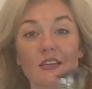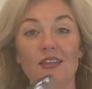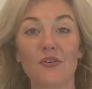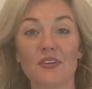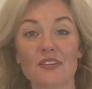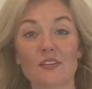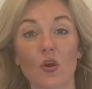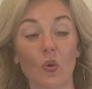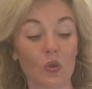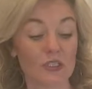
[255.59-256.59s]
So this is
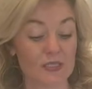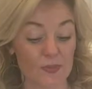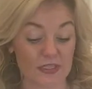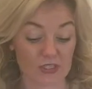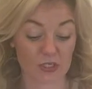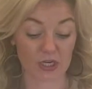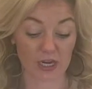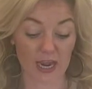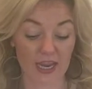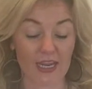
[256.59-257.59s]
our oil
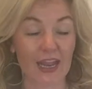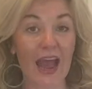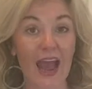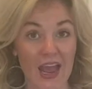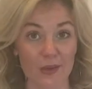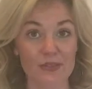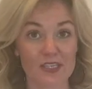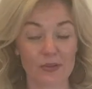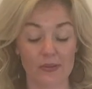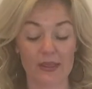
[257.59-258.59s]
dispenser, and I
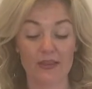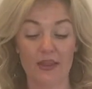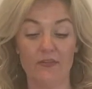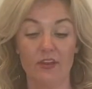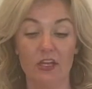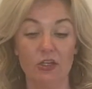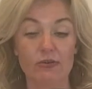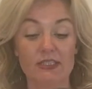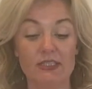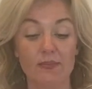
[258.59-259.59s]
absolutely love it. You
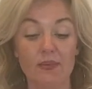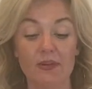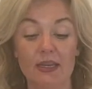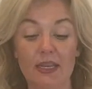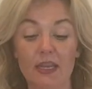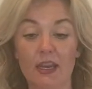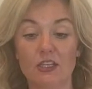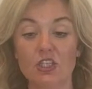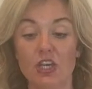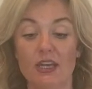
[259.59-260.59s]
simply
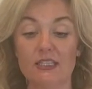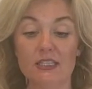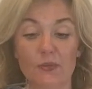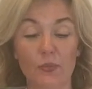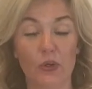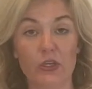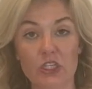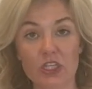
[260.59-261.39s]
just push